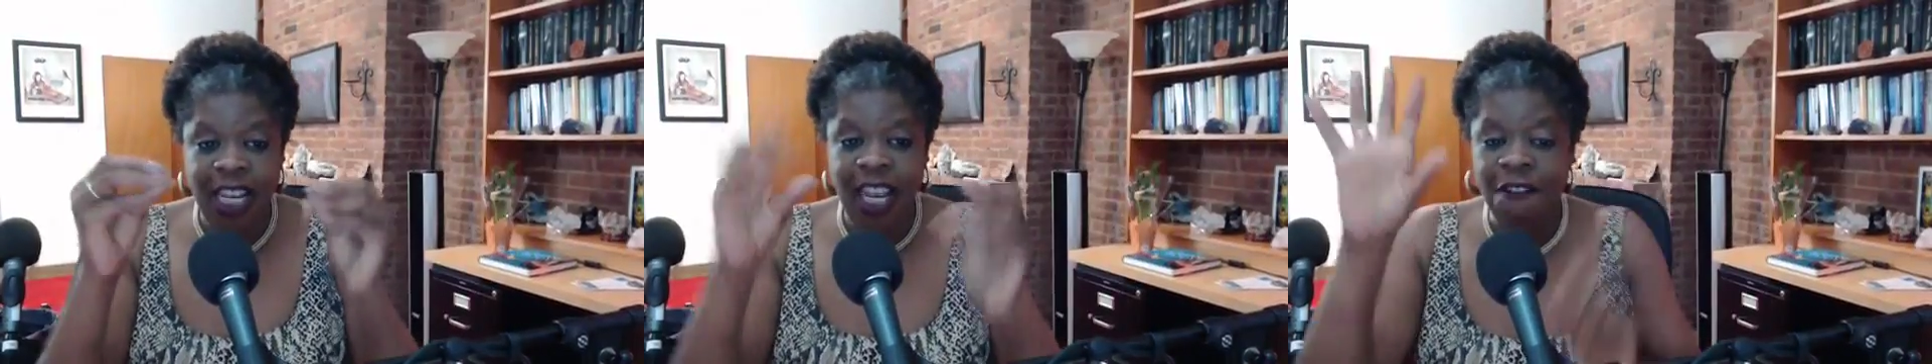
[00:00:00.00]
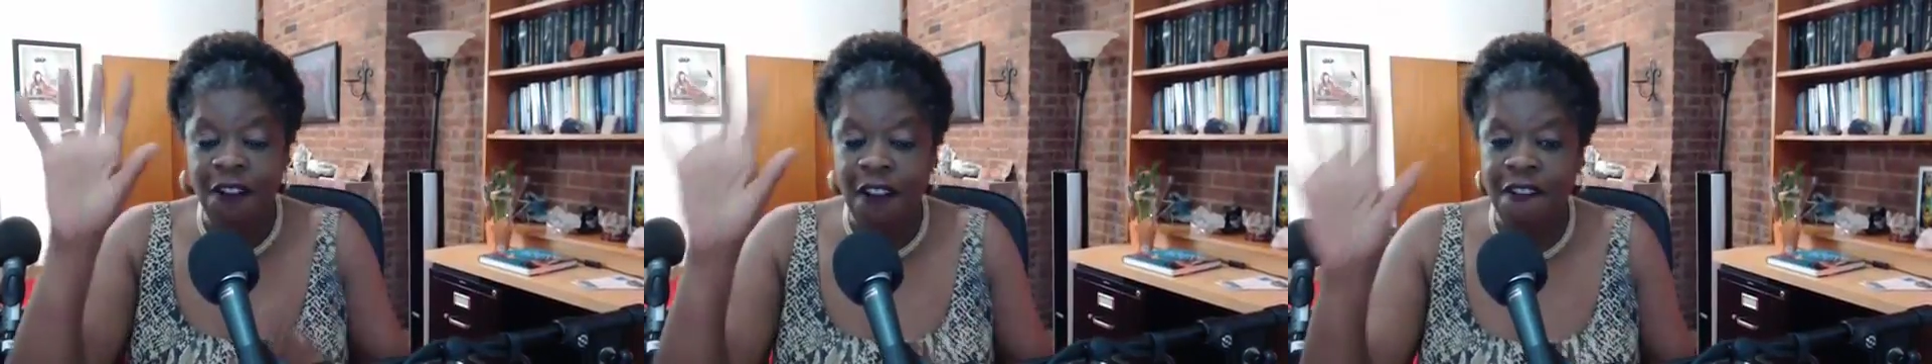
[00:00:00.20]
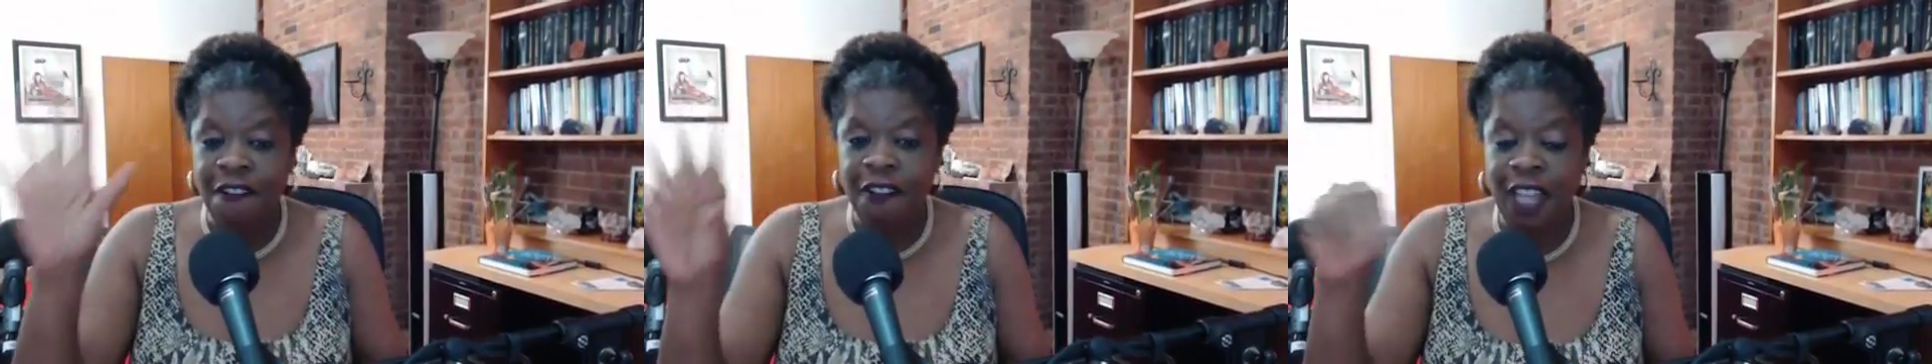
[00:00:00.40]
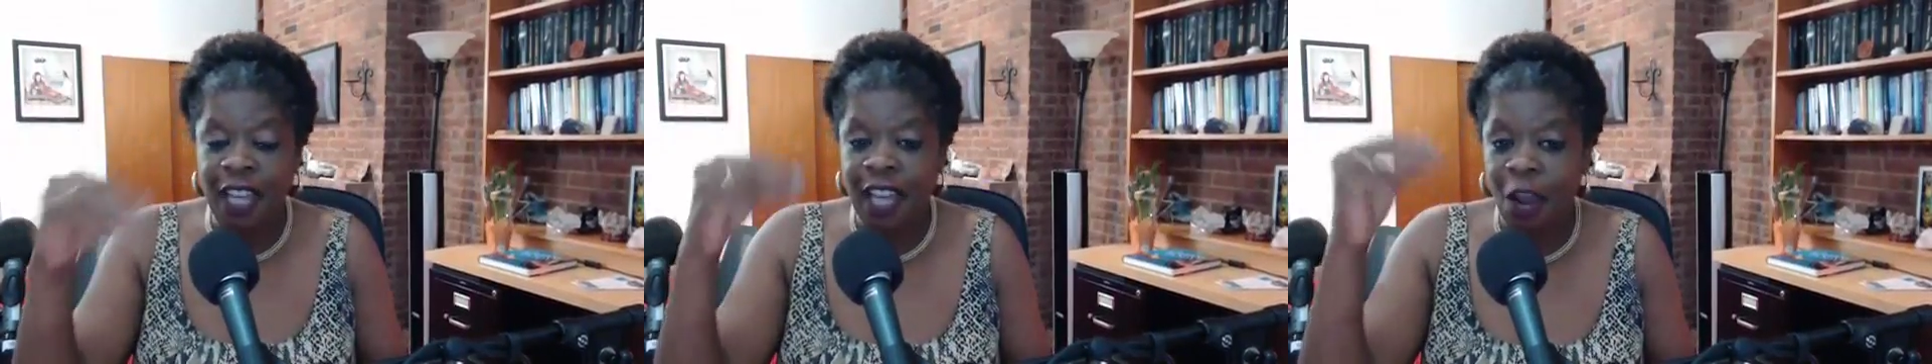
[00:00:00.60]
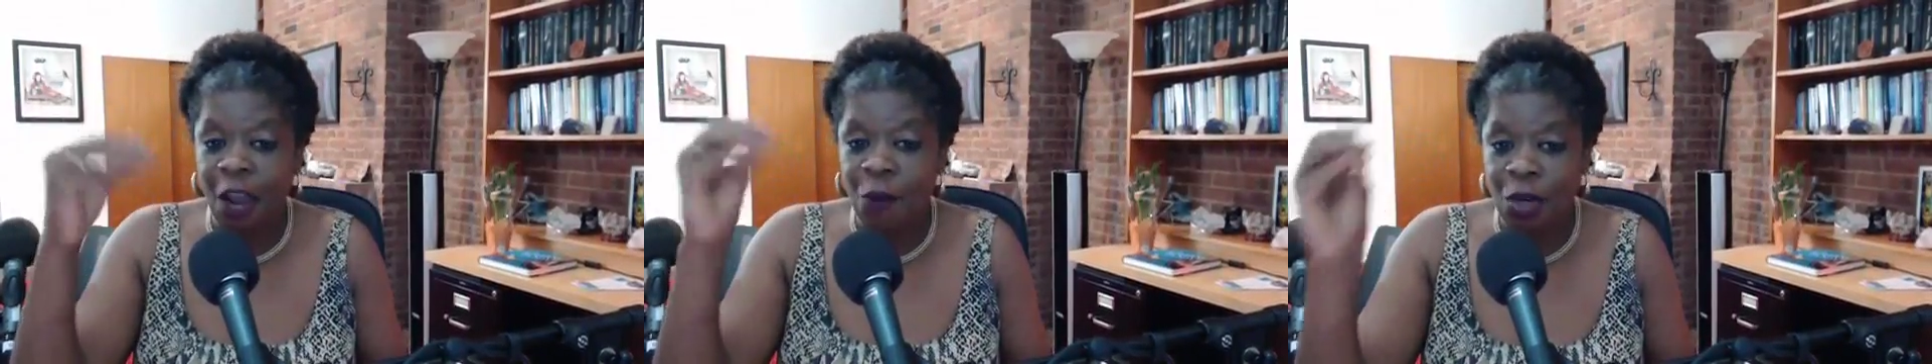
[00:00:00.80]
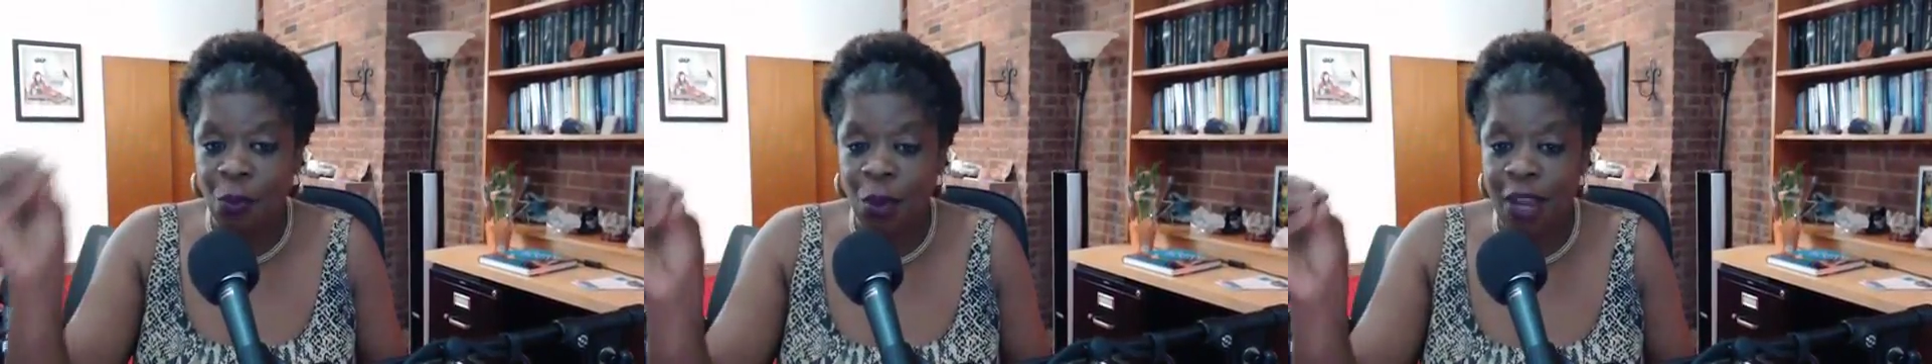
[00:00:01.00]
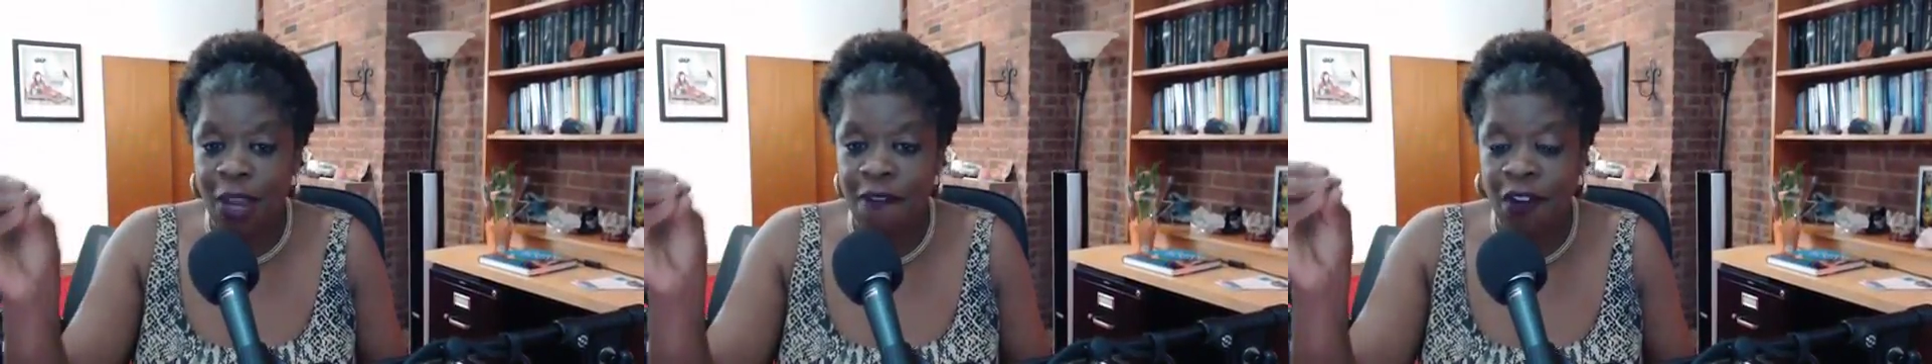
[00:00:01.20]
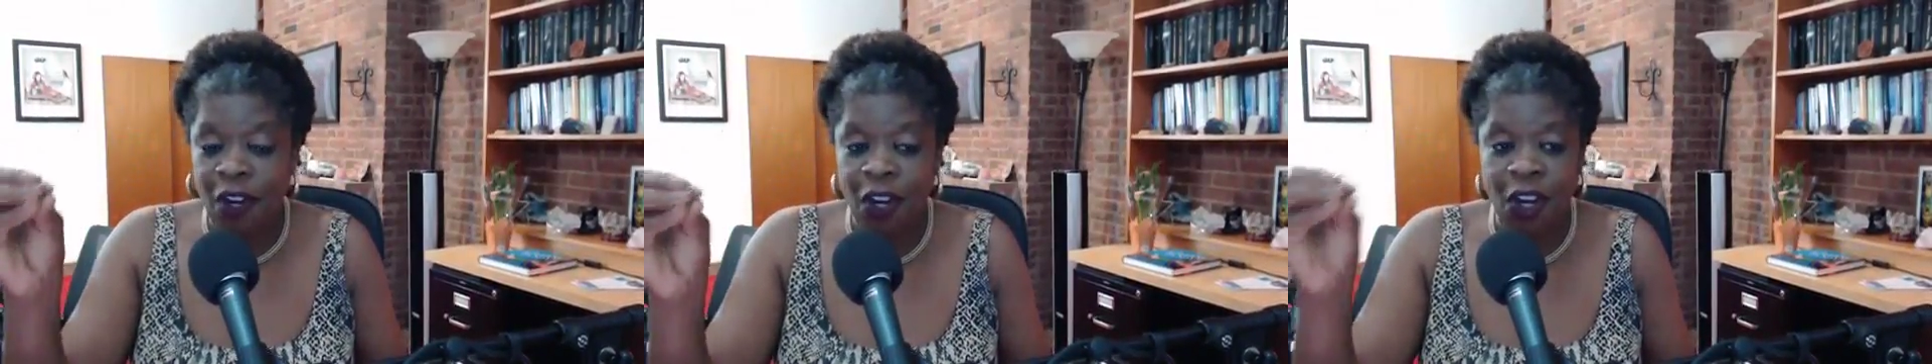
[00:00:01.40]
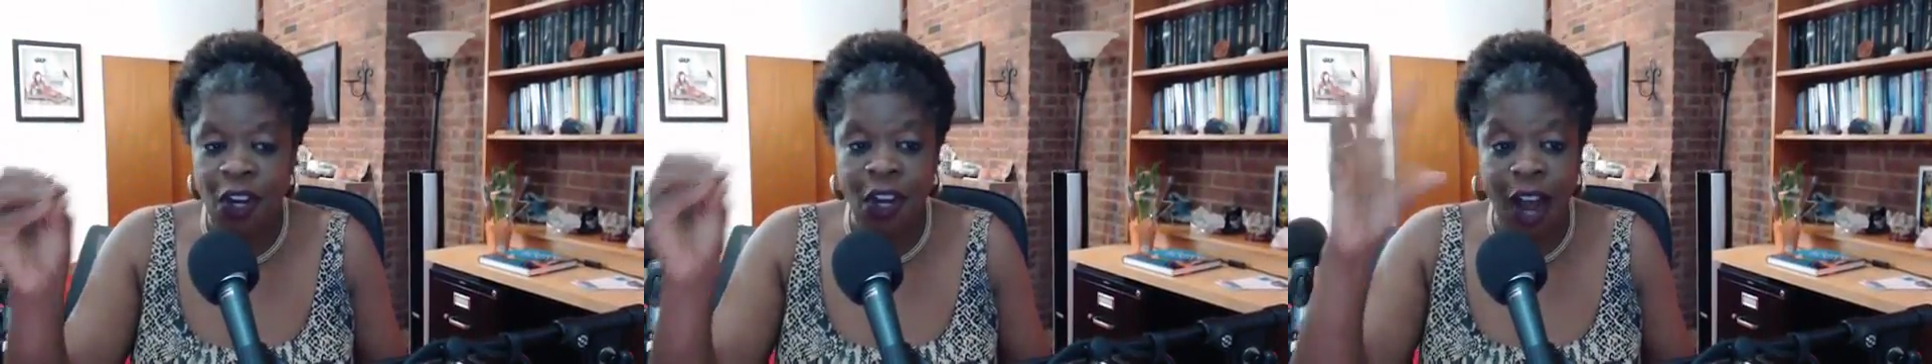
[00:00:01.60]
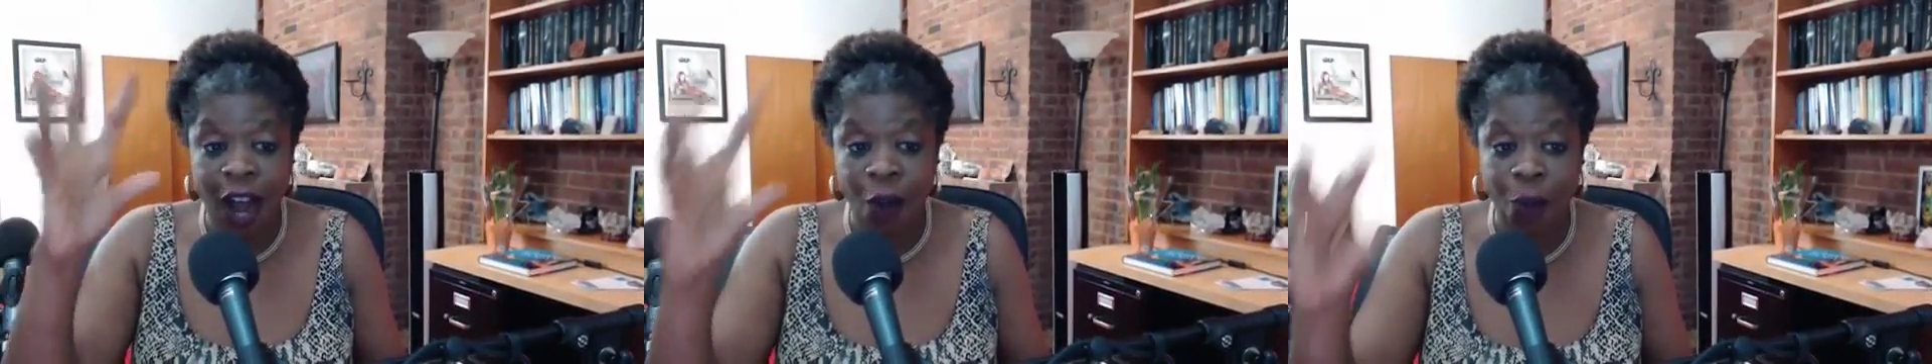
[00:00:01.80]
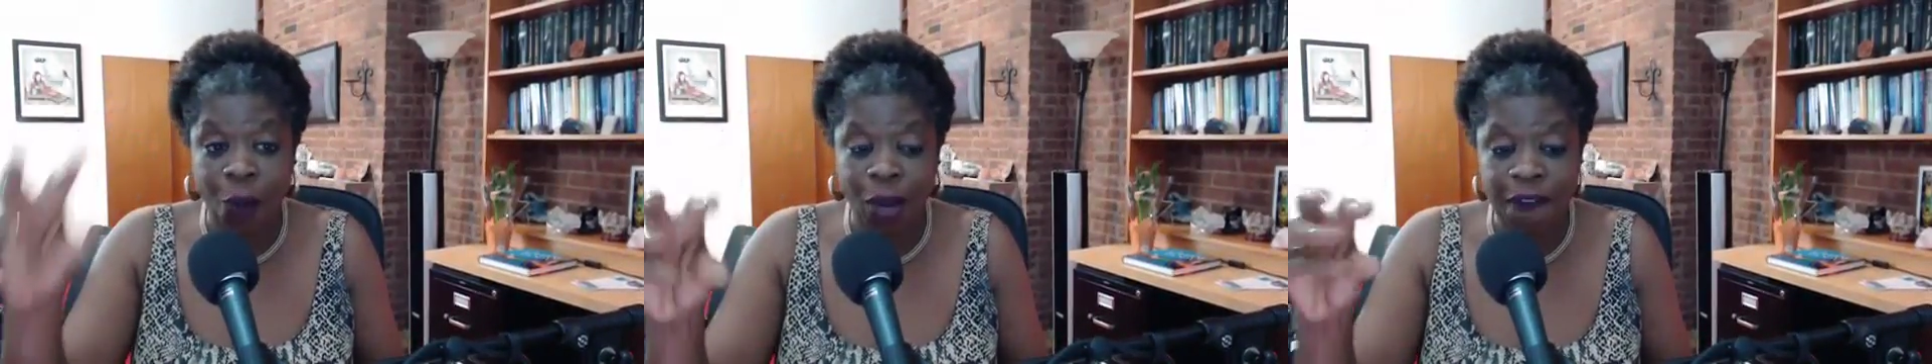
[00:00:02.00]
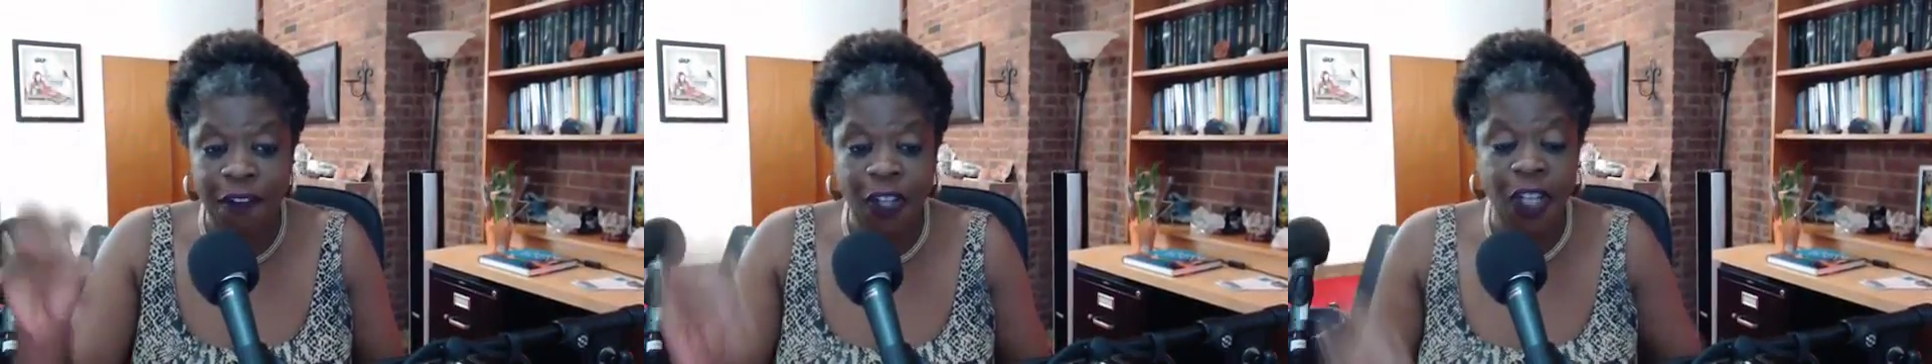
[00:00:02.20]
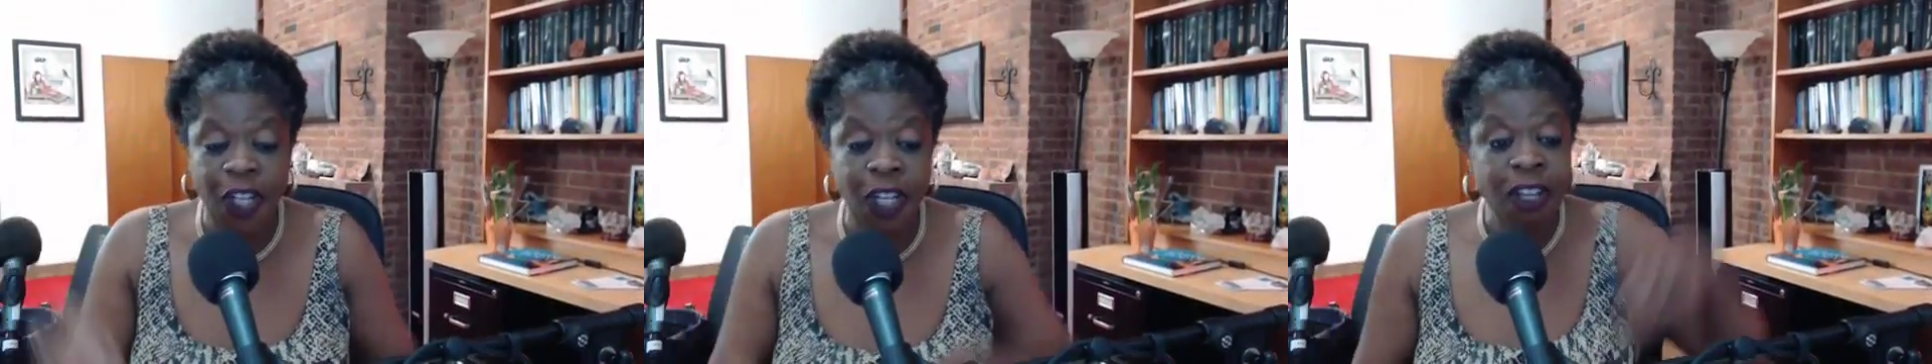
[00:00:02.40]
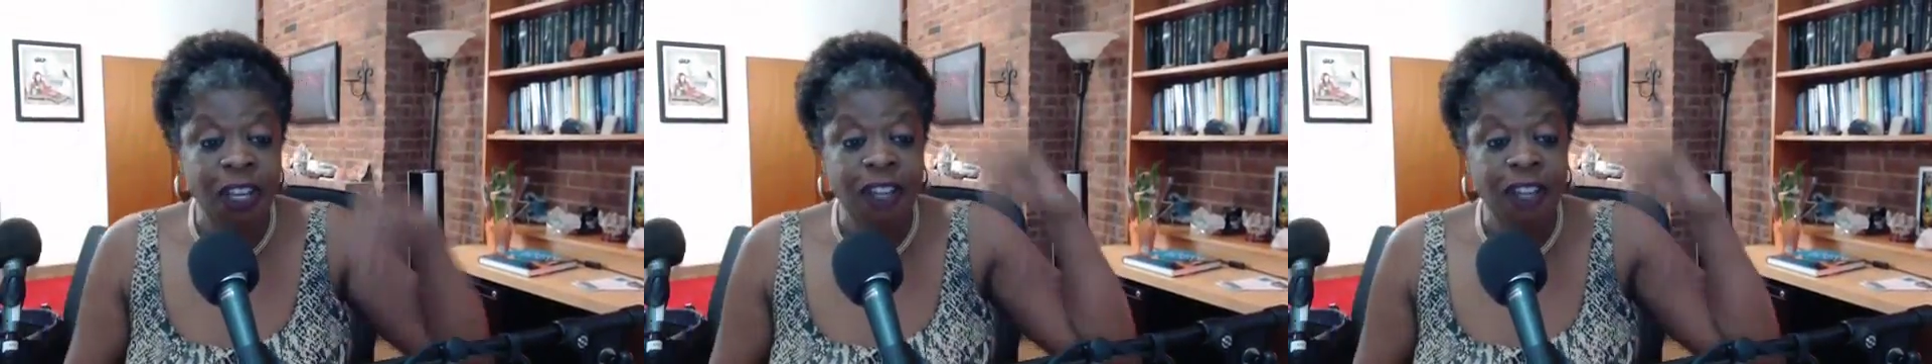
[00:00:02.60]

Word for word: if i feel like i want to wait for her i'll wait for her